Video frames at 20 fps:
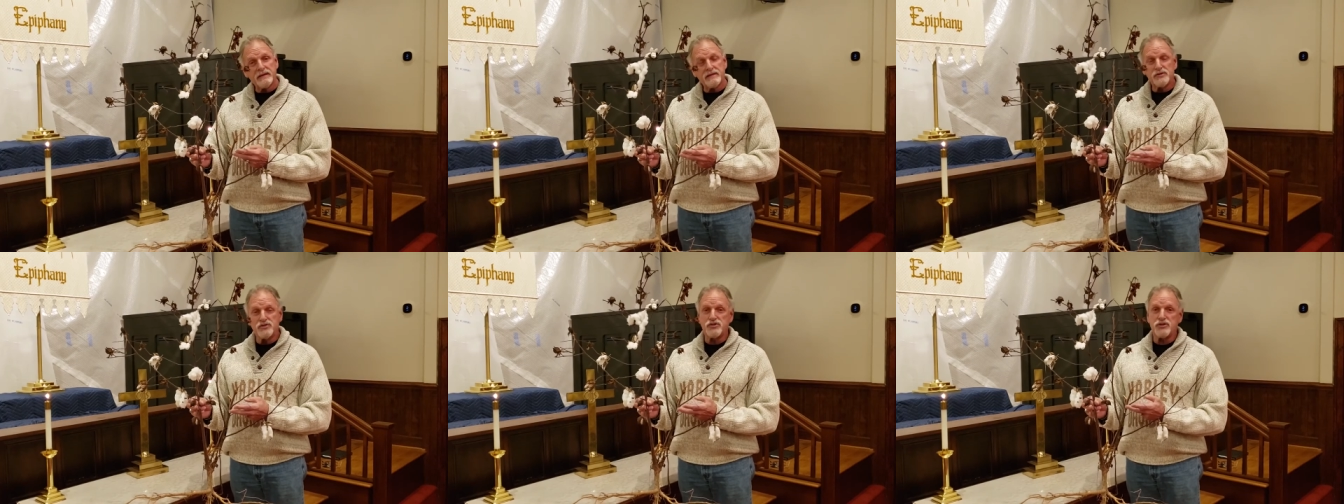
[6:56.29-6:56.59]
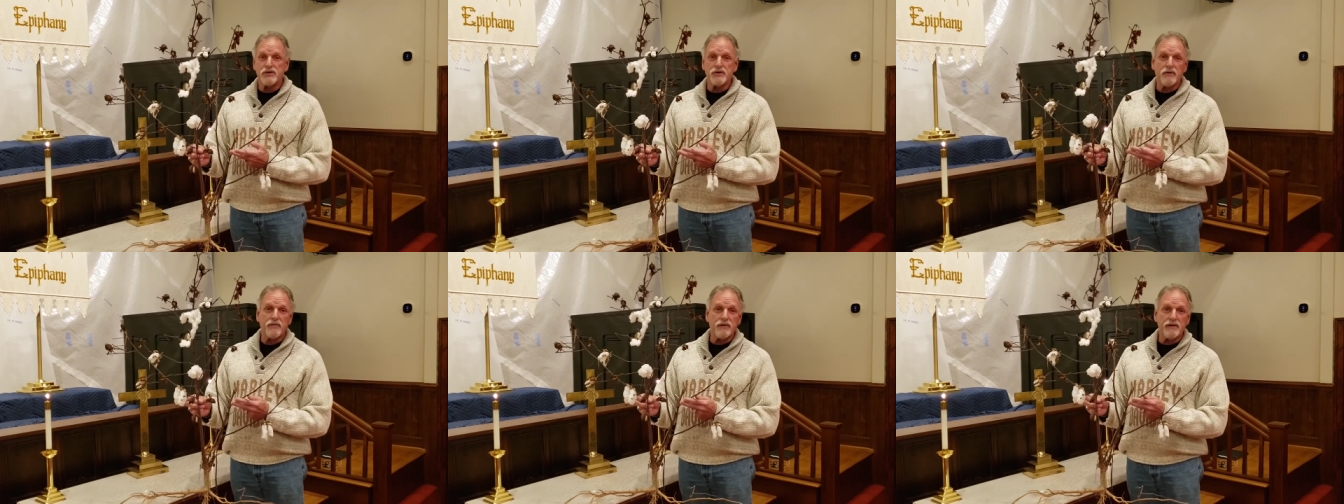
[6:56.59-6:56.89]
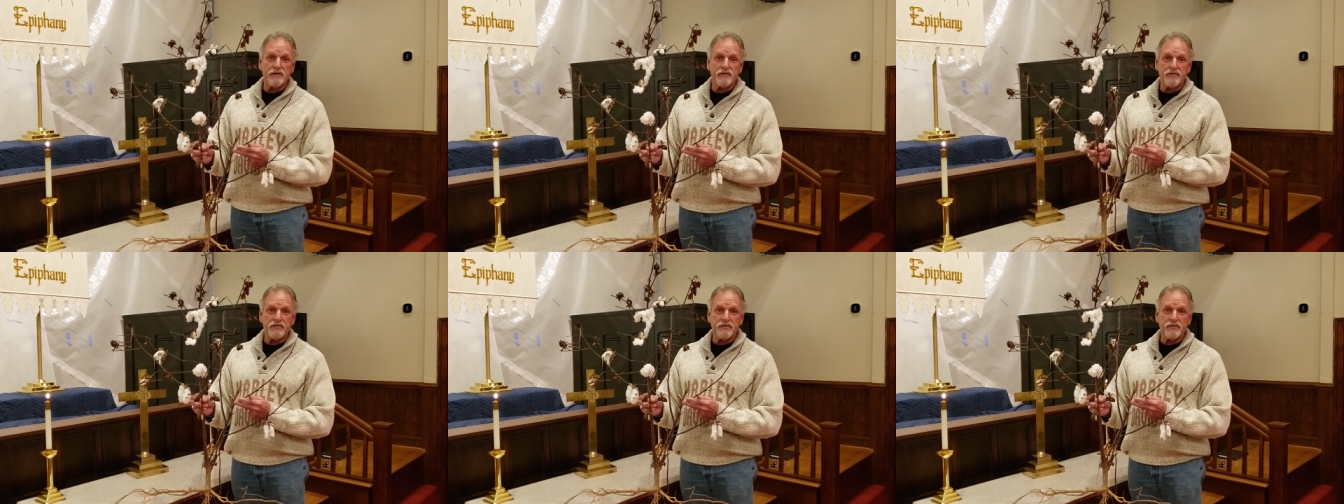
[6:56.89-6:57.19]

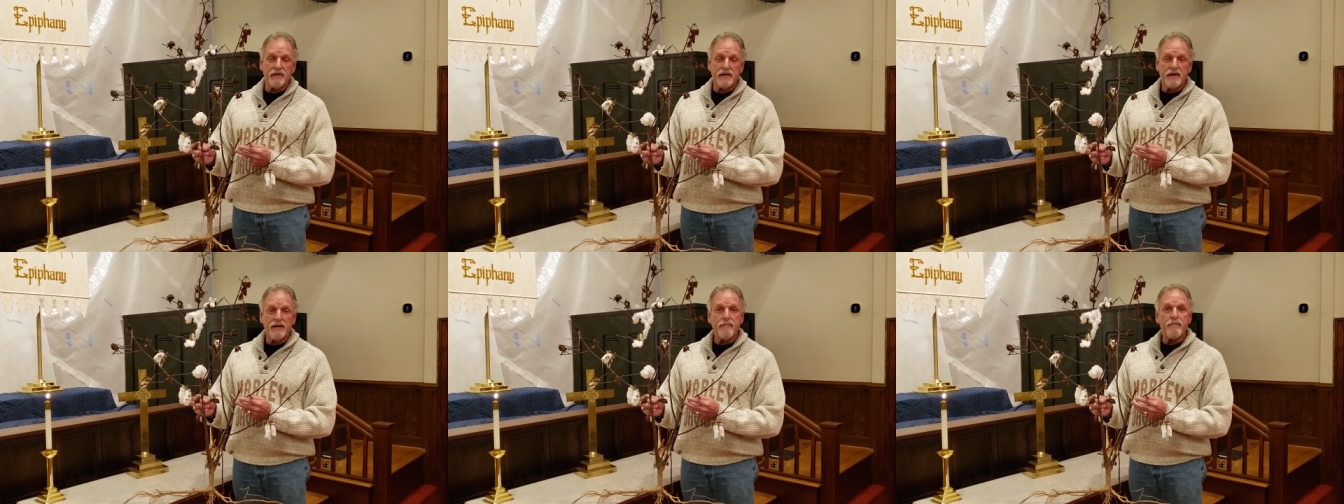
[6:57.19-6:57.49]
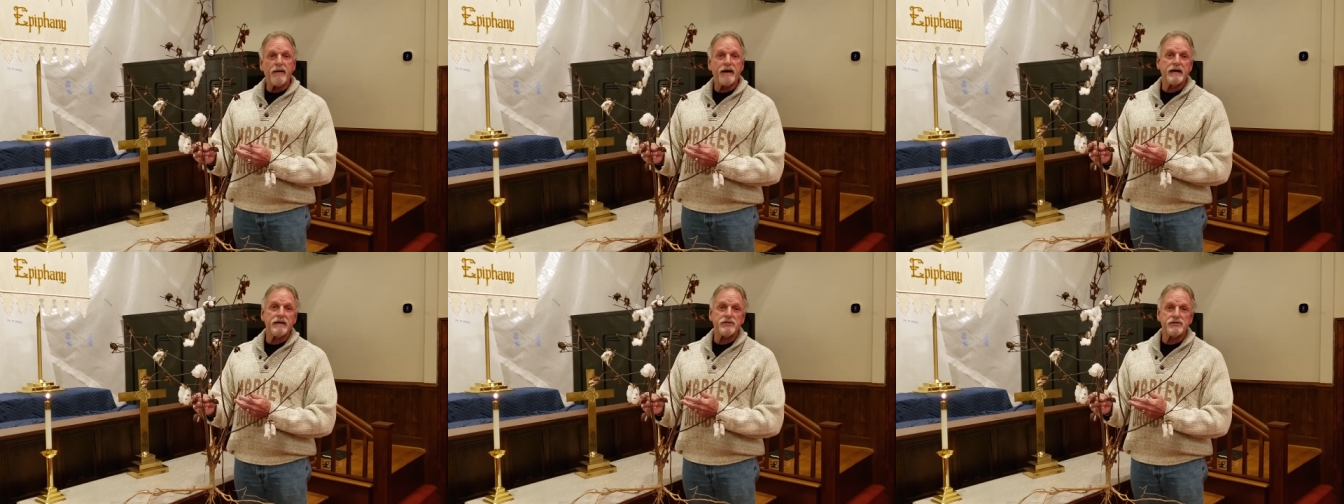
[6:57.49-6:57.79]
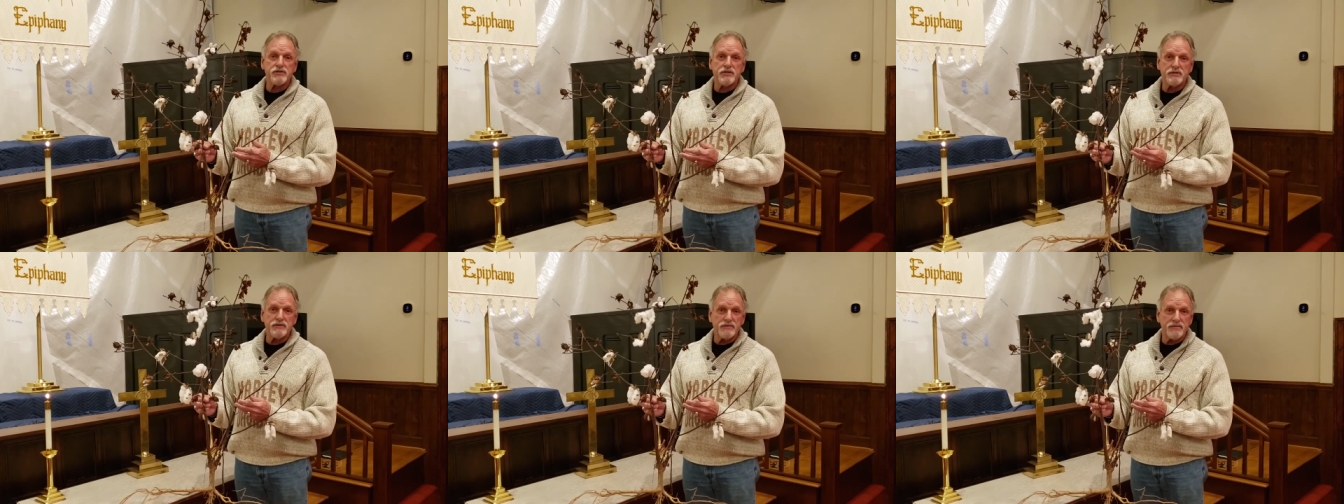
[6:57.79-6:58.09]
gentleness,
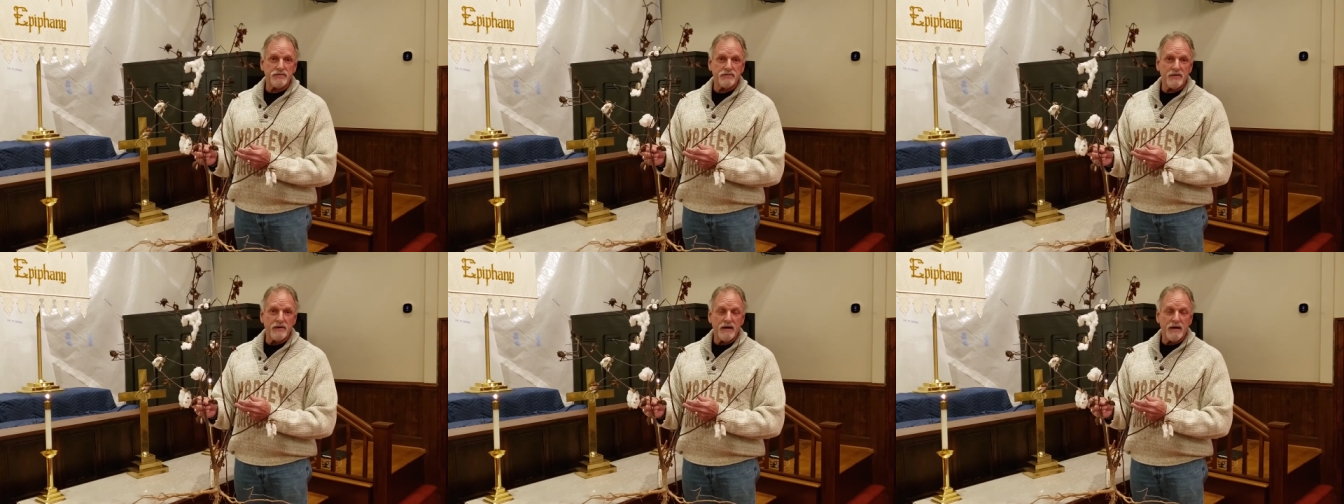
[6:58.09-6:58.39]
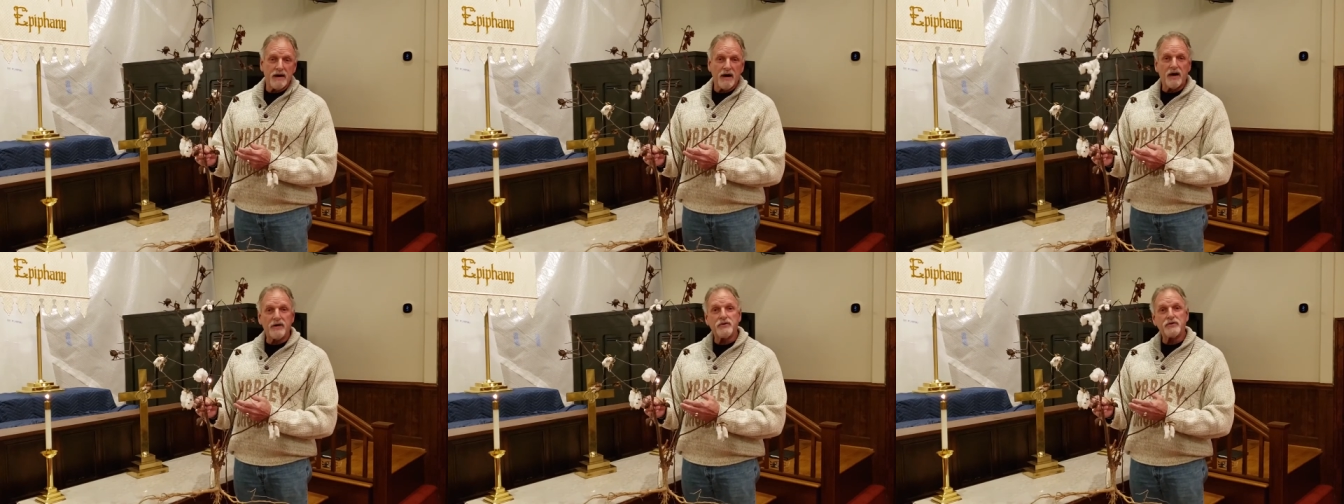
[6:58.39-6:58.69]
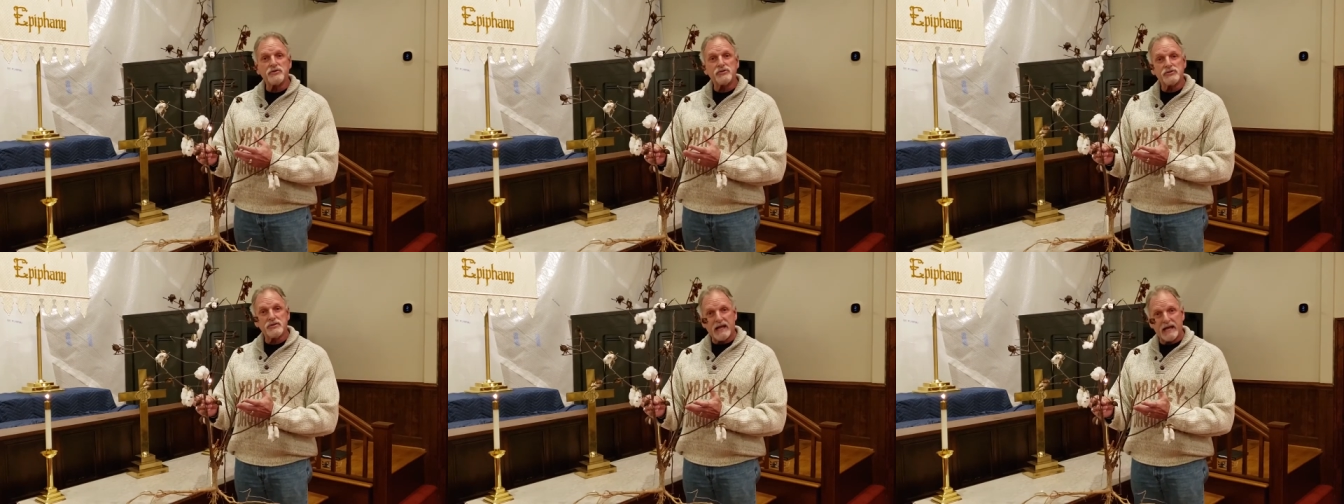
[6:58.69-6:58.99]
patience,
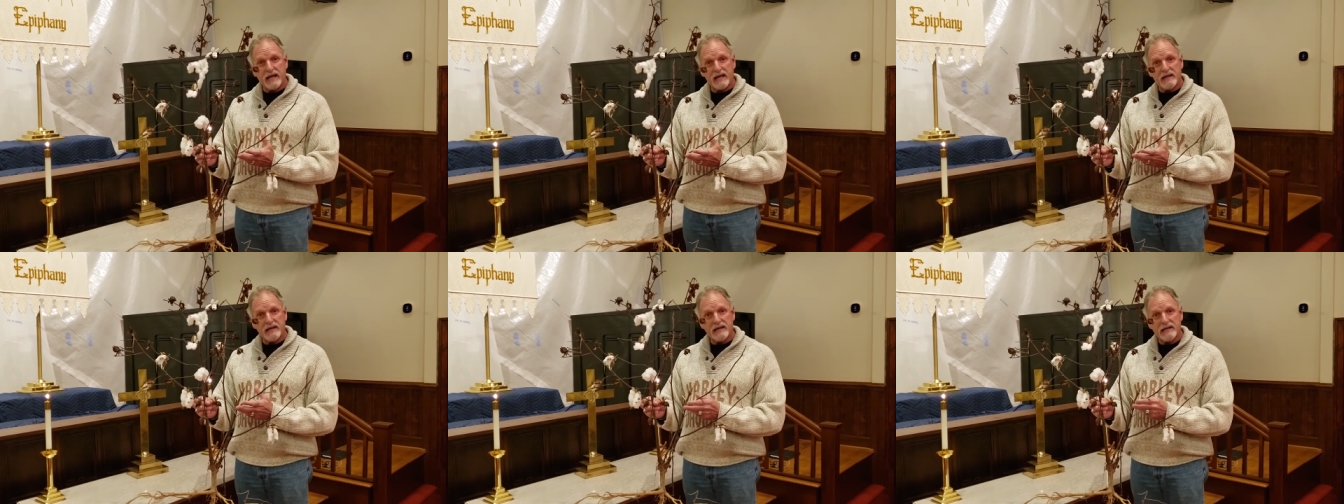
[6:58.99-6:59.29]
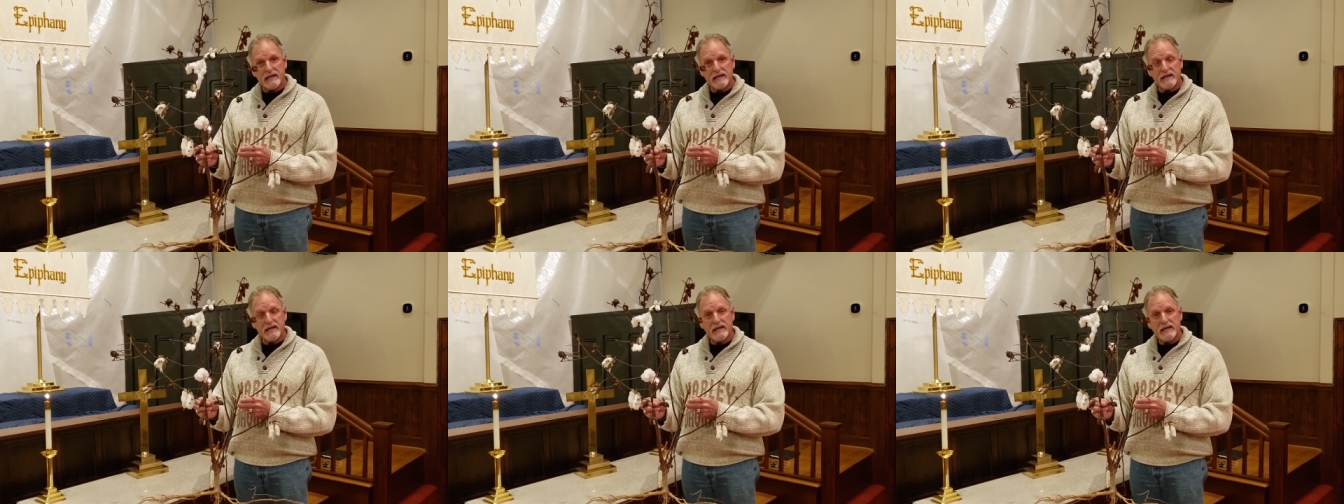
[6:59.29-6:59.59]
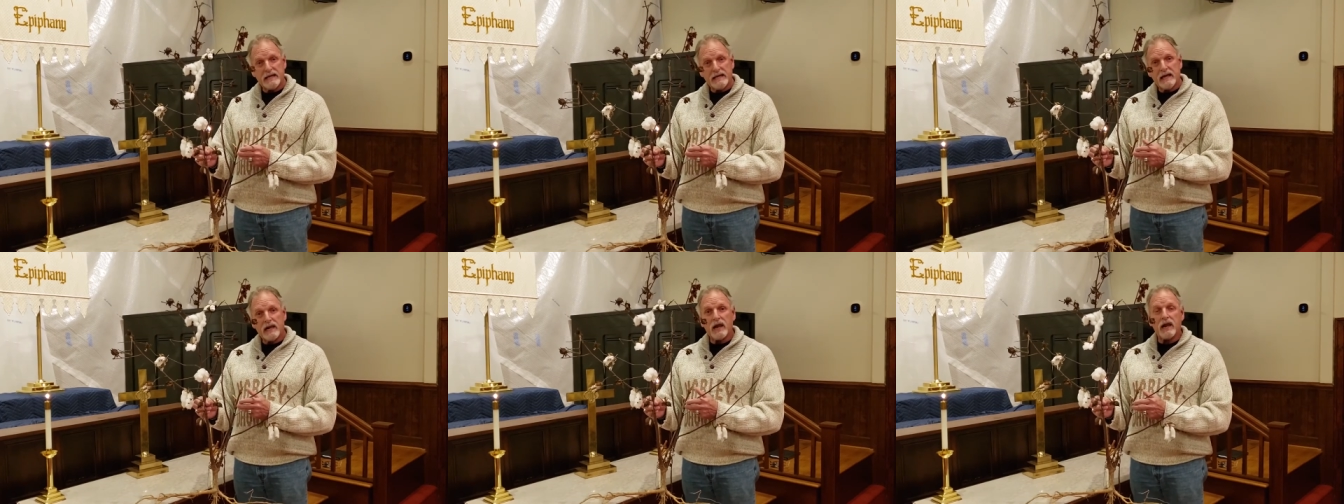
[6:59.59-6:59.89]
understanding,
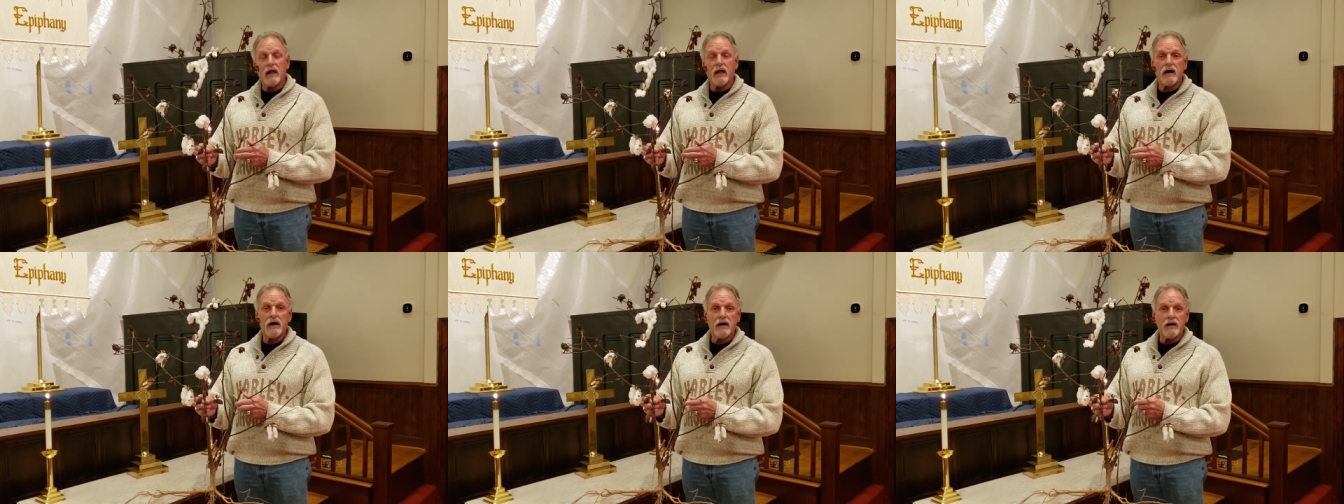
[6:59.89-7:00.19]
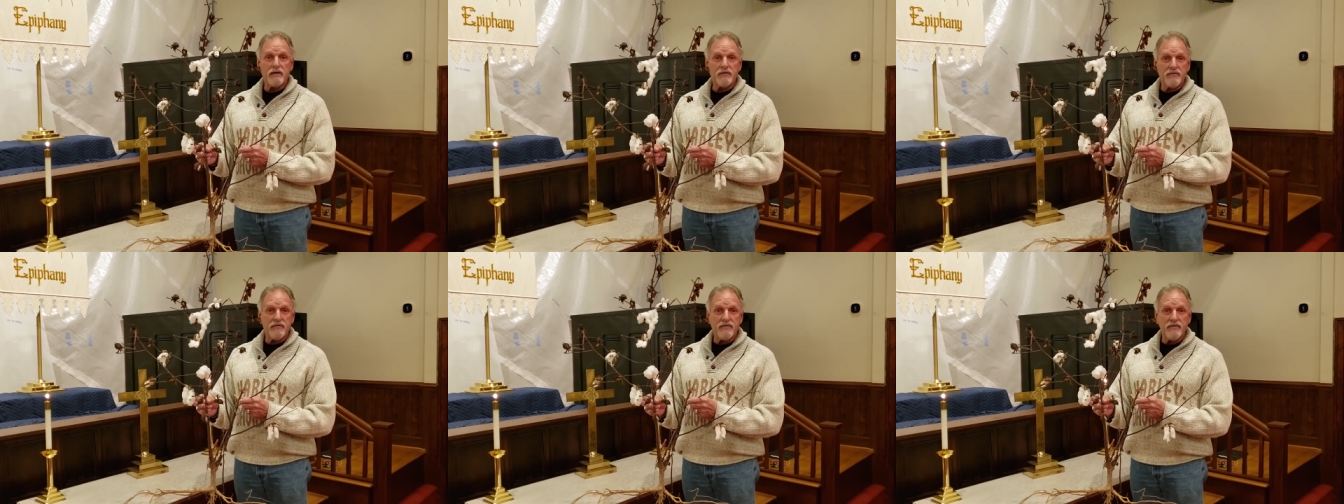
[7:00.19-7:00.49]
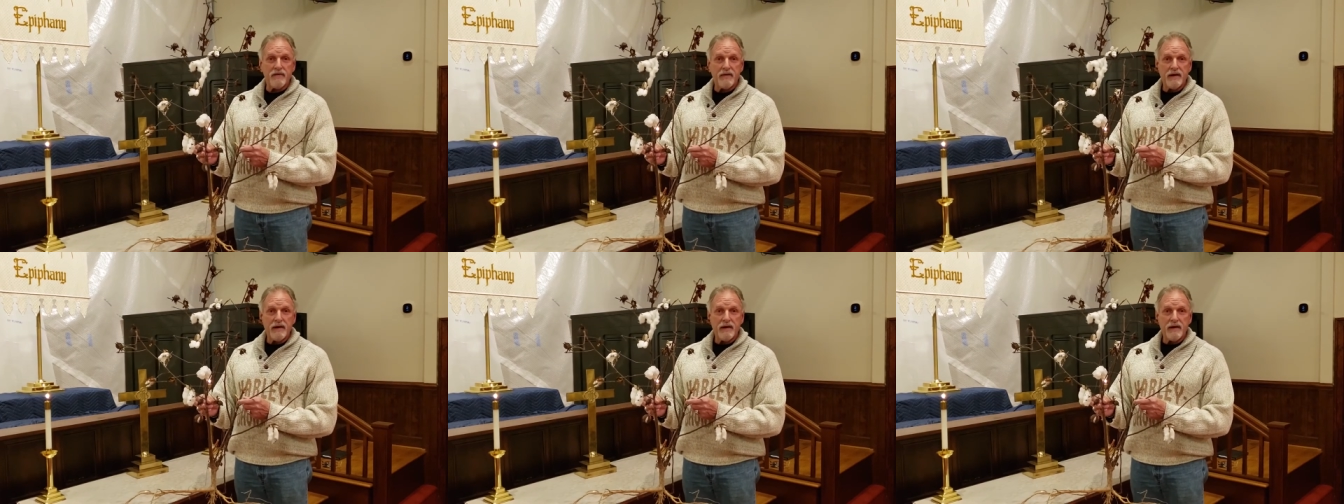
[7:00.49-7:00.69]
love,